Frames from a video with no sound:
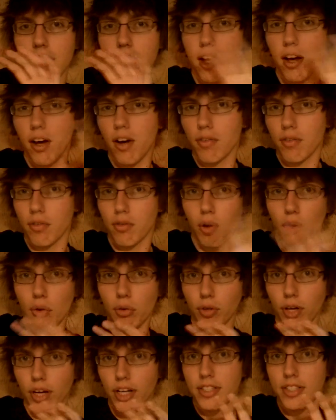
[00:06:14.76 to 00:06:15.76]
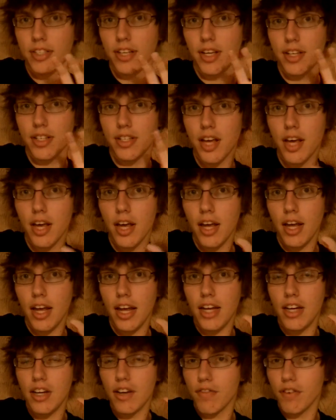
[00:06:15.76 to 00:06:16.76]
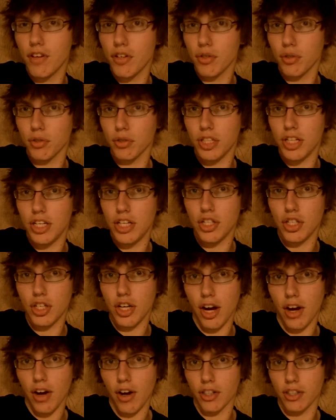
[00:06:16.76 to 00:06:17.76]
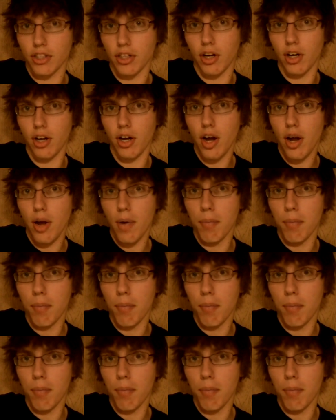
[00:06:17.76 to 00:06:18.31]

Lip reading: of growth rates that is individual to each character,